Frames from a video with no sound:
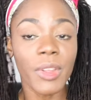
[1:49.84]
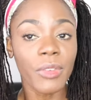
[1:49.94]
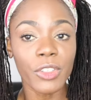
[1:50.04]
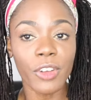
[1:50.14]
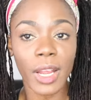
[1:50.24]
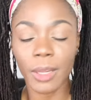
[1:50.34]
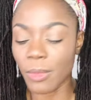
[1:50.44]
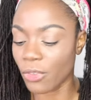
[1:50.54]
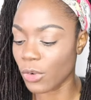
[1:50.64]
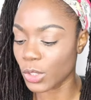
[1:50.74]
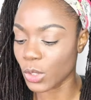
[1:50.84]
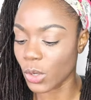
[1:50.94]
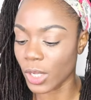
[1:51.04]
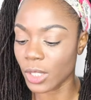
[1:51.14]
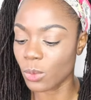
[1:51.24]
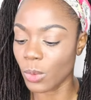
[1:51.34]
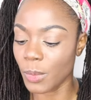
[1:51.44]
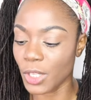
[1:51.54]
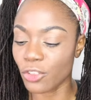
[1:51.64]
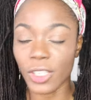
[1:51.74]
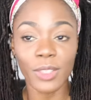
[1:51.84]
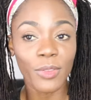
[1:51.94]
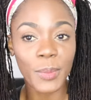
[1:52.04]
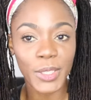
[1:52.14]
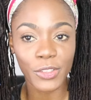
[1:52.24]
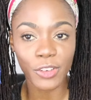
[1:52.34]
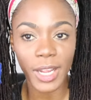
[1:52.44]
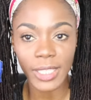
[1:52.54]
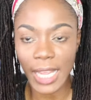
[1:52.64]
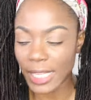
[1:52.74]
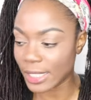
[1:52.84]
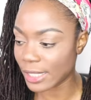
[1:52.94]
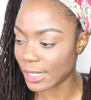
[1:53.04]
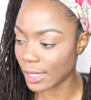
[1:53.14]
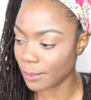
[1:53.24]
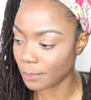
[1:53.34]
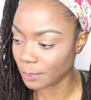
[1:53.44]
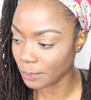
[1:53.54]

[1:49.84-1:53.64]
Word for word: never tried it before, so it will be interesting for me to try it and see.